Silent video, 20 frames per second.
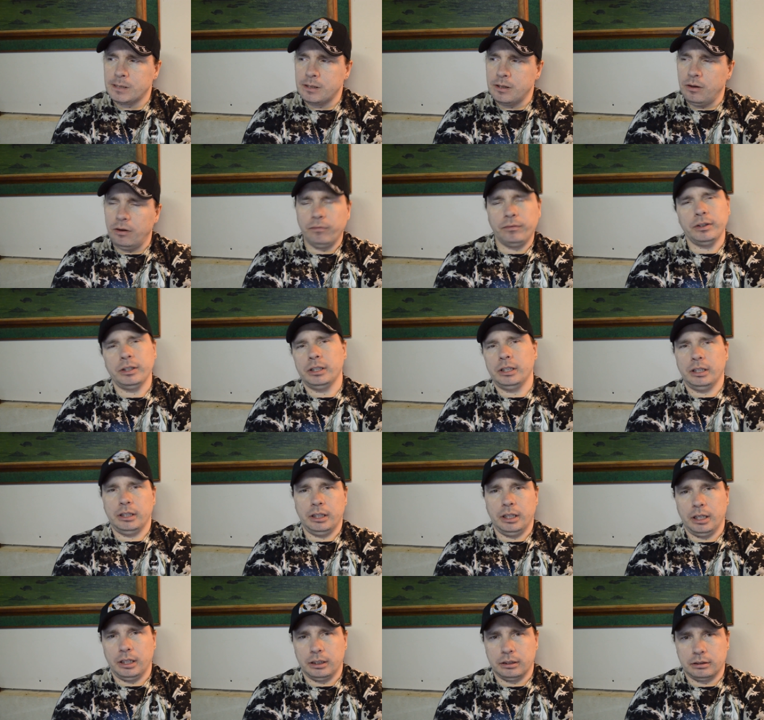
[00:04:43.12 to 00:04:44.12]
Hopefully
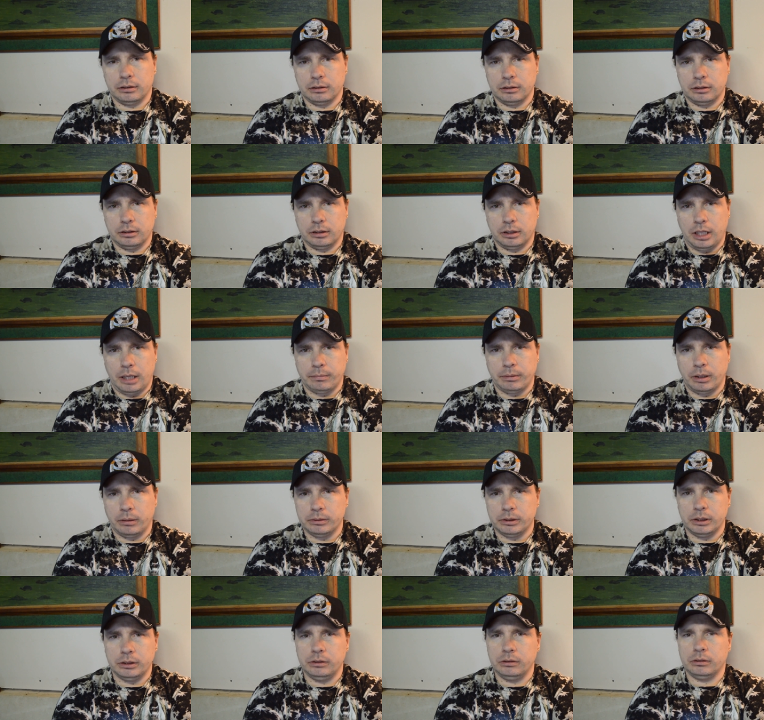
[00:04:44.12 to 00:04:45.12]
the uh, Black
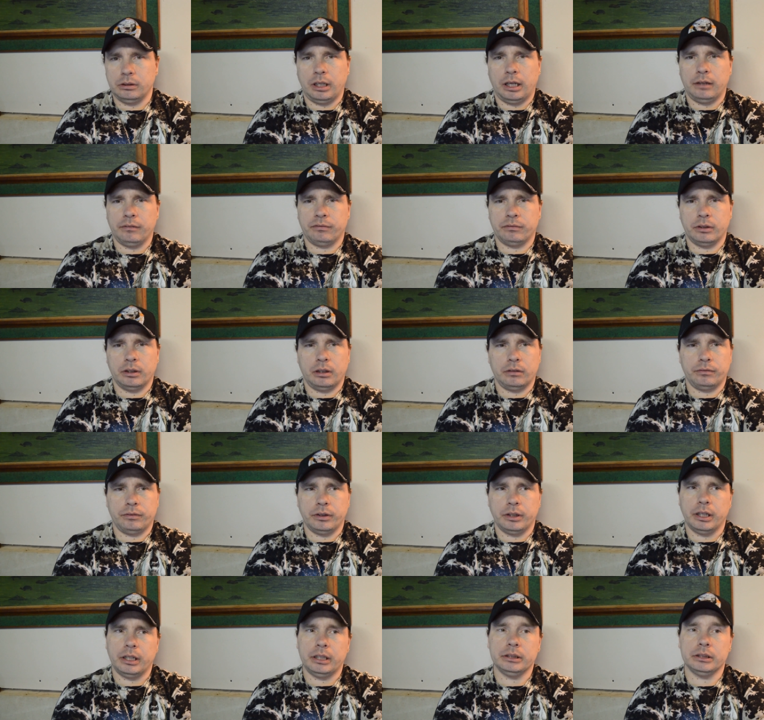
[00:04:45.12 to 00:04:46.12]
Pops Lot, Black Love for
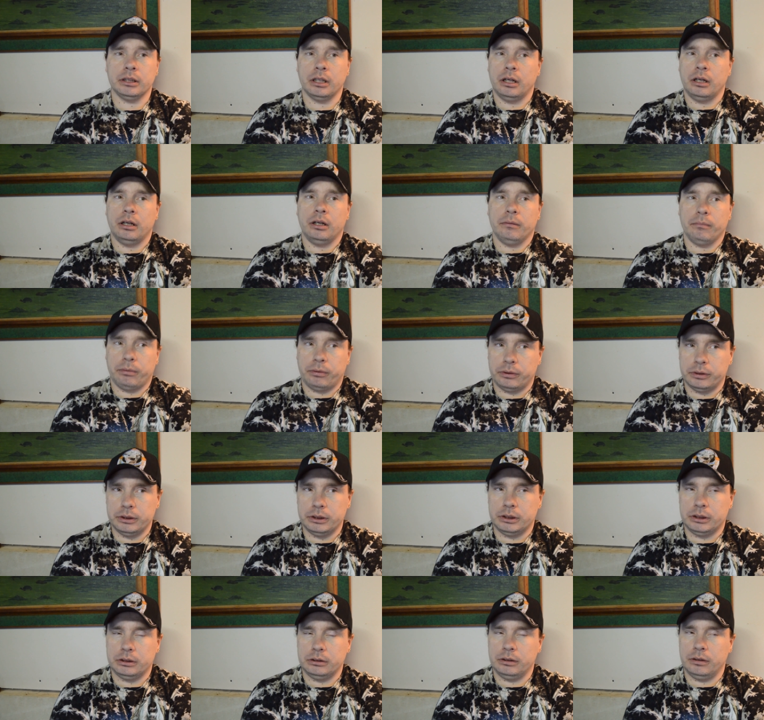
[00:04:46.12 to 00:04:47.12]
guys. Pretty
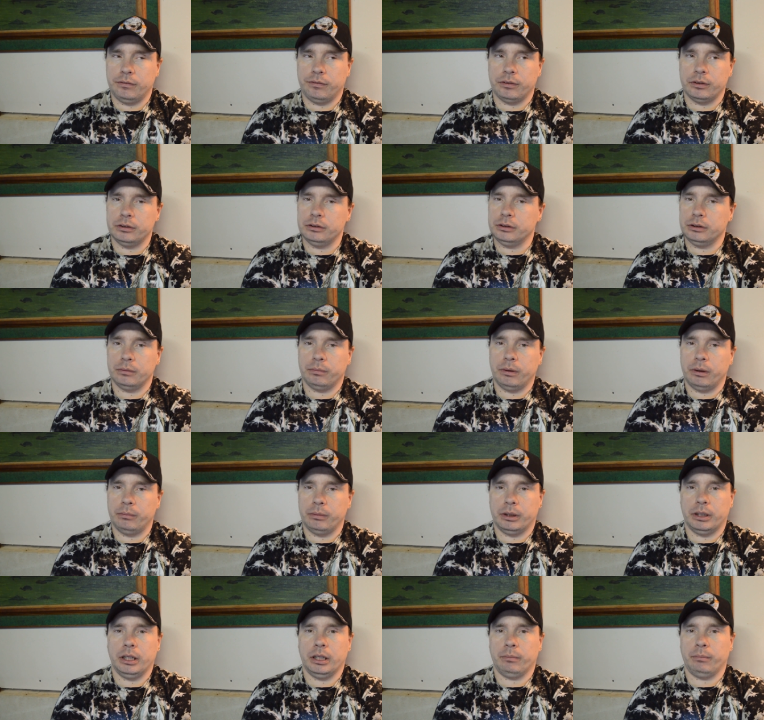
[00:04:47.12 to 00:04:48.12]
soon the furnace will probably
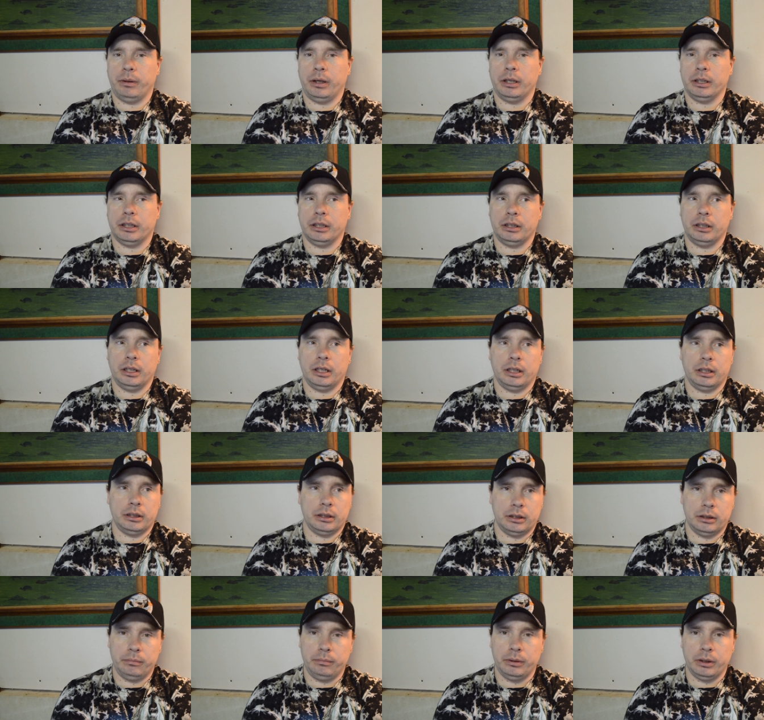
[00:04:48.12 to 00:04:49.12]
kick back in again
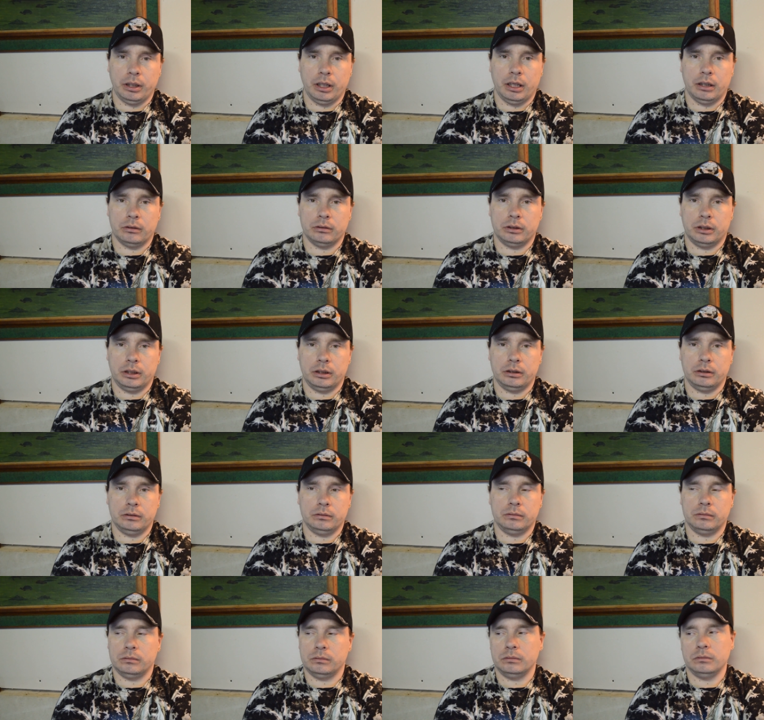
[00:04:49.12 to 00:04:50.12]
and it'll be loud too.
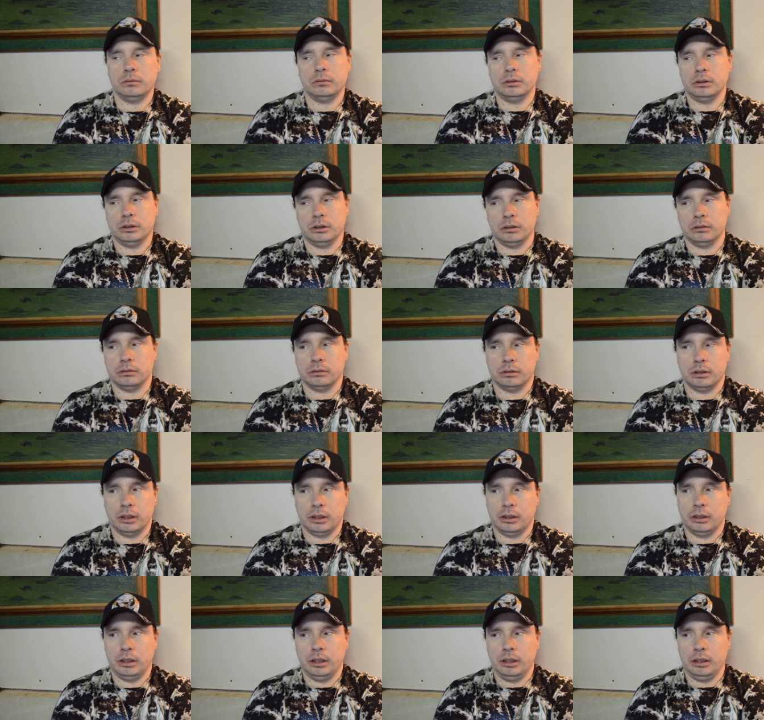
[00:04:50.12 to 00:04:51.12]
So it's like,
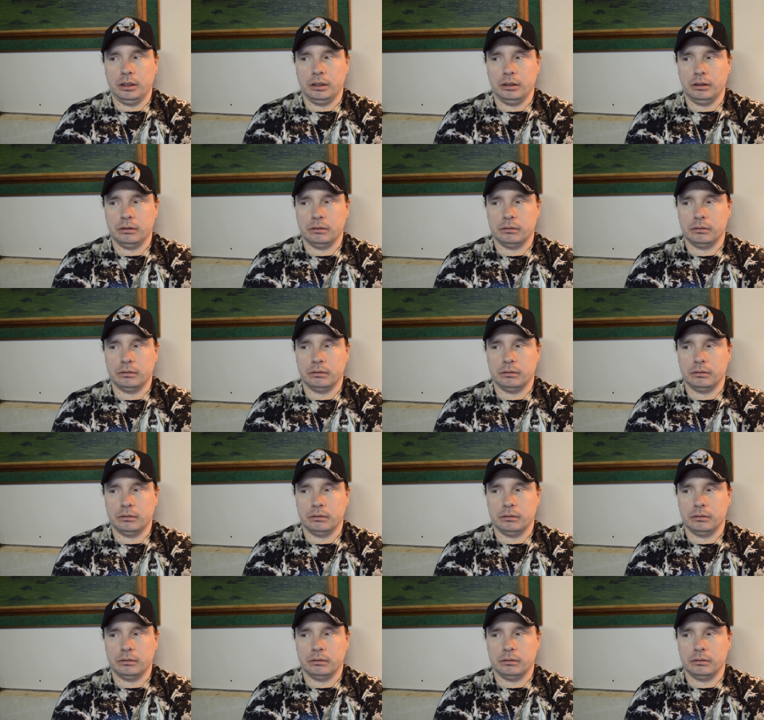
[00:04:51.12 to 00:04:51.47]
yeah.